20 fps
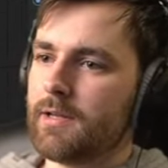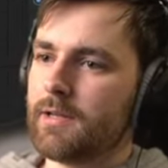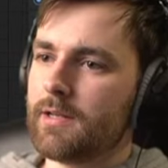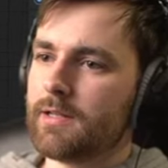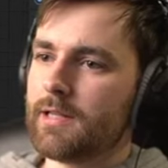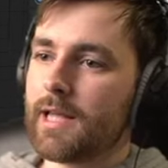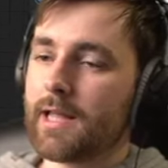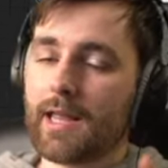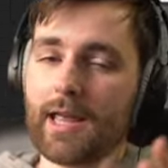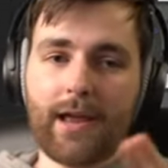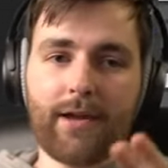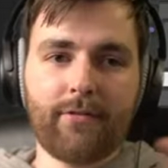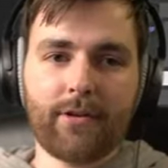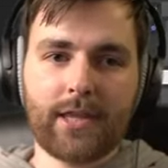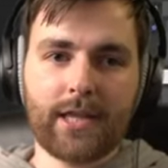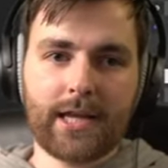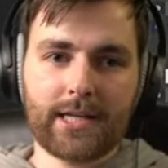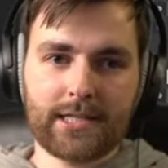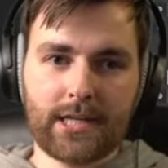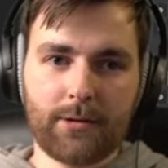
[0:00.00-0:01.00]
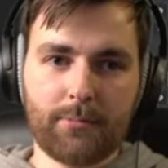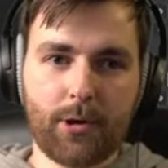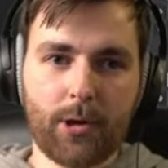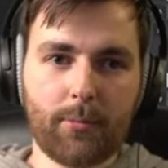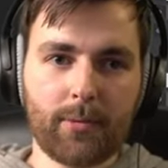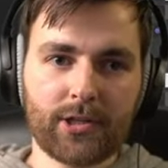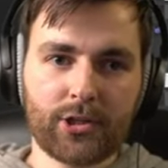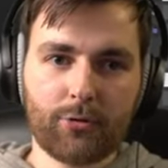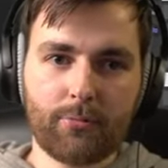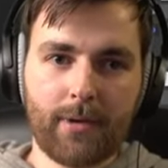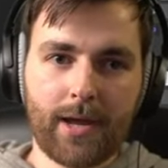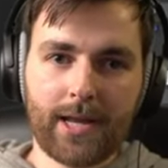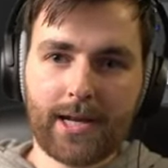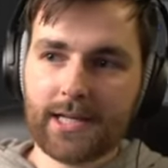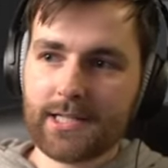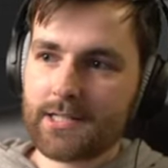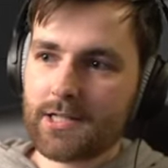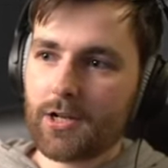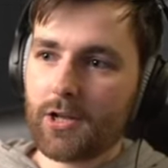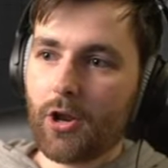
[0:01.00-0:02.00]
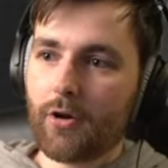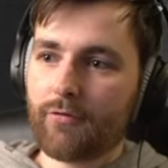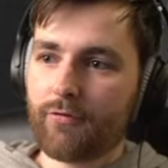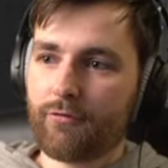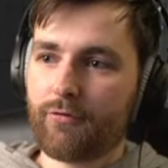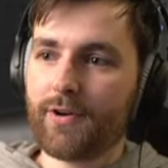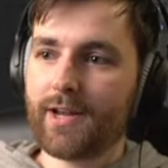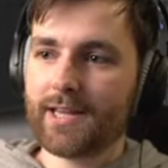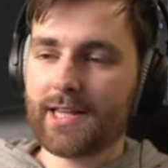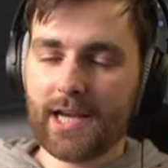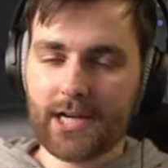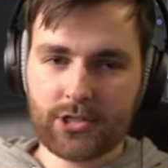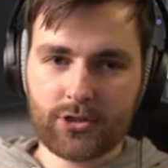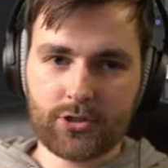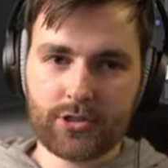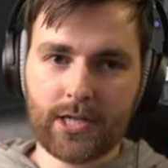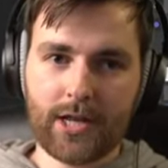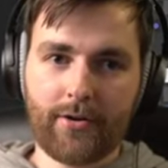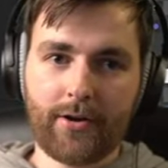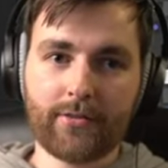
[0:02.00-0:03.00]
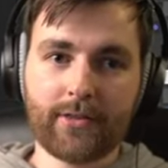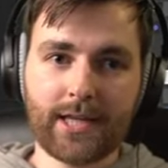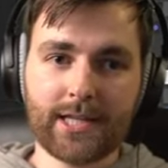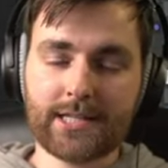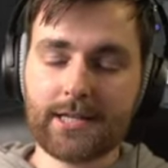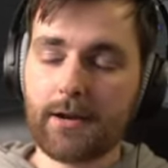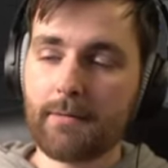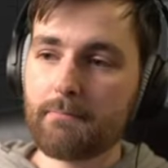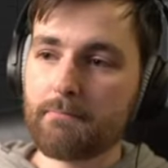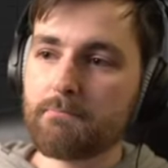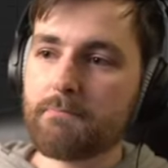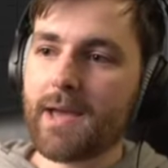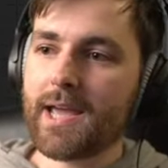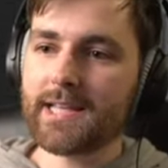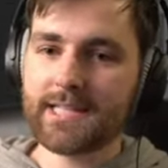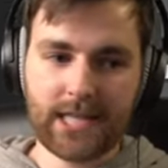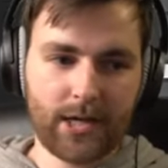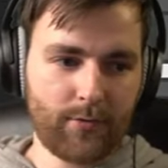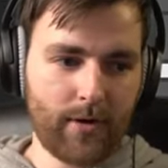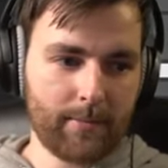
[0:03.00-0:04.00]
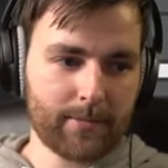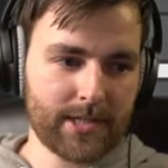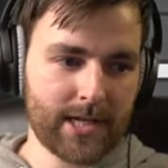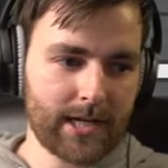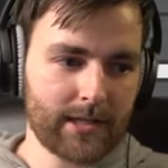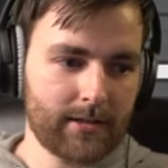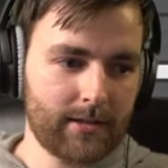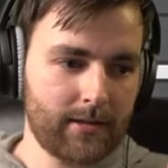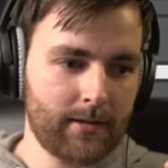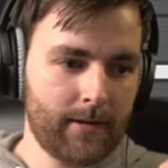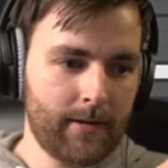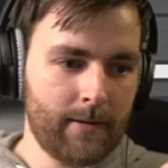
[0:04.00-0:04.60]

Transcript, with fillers: like everything is in the public domain. It's a lot of free textures there, and it's an amazing website.